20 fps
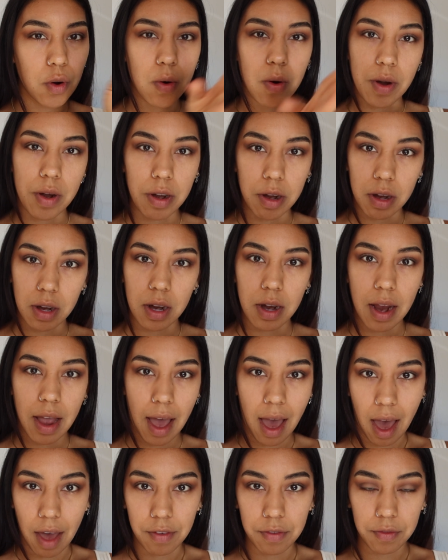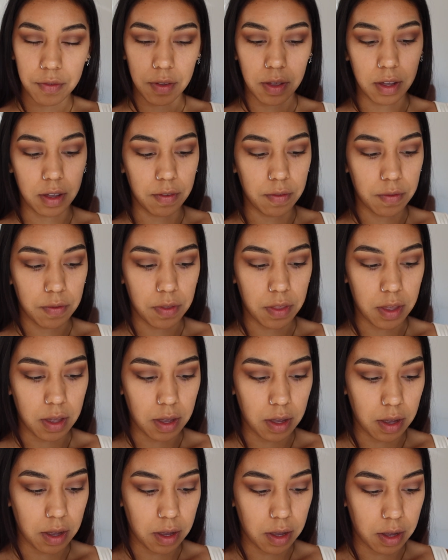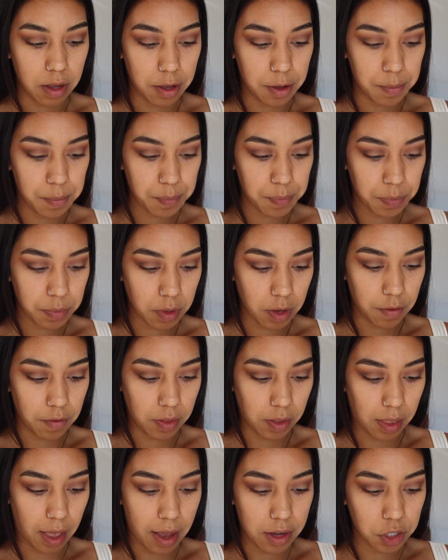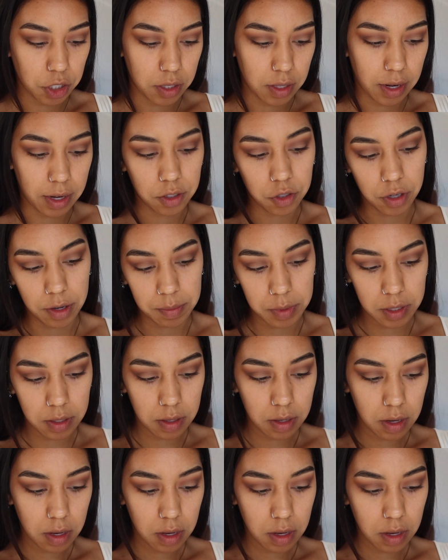corner half of the lash that I trimmed.